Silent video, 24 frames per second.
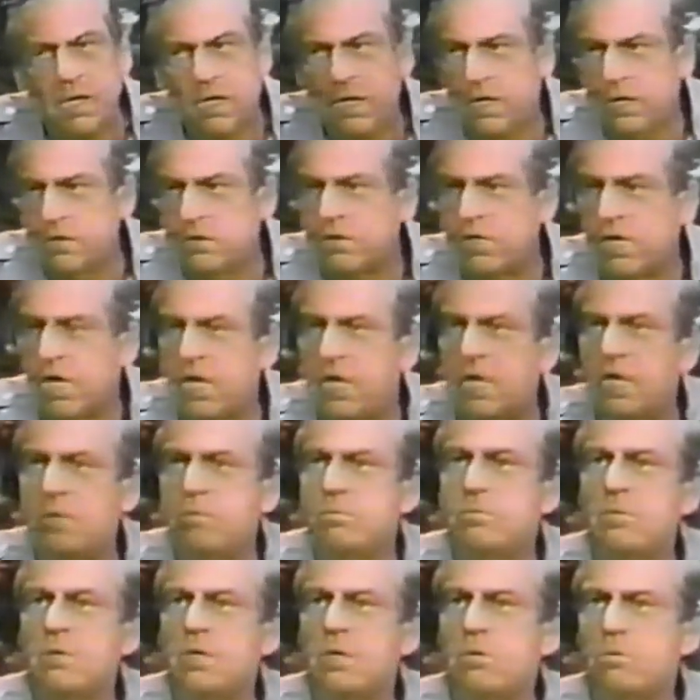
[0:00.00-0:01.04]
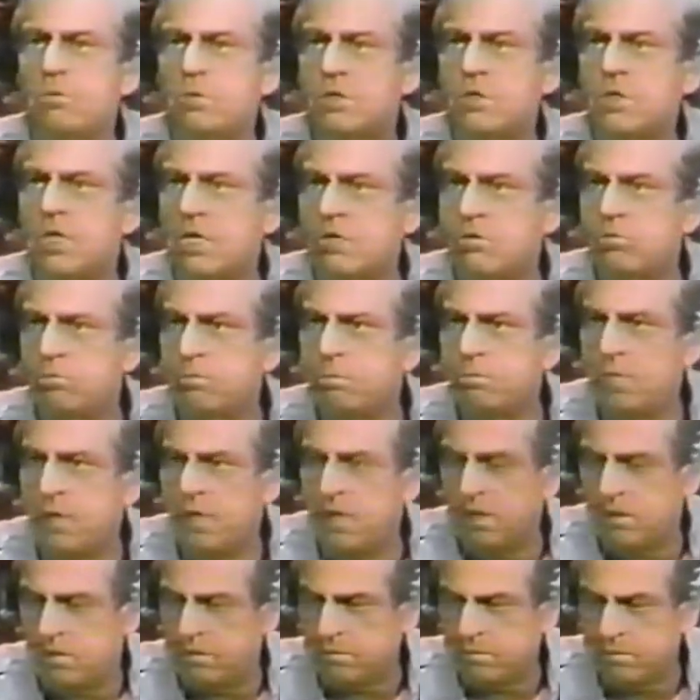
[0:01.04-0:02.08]
His name was Ezra
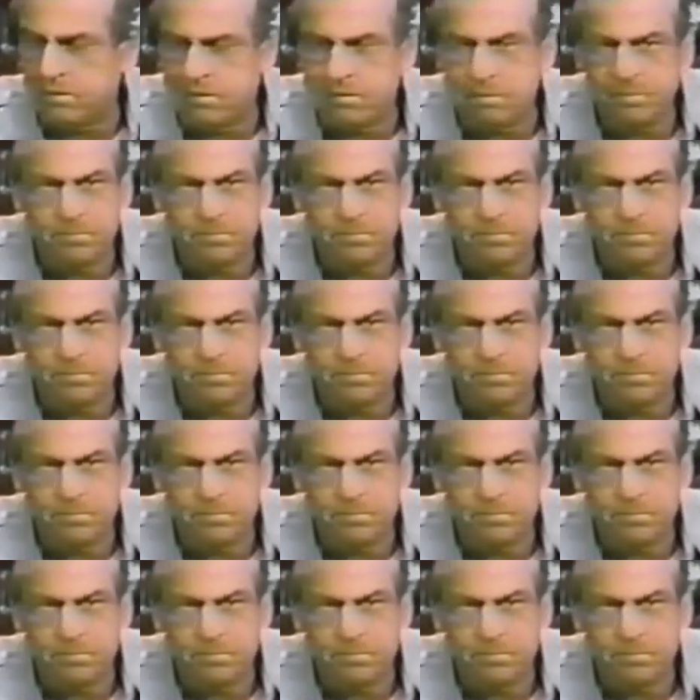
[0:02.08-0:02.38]
Pound.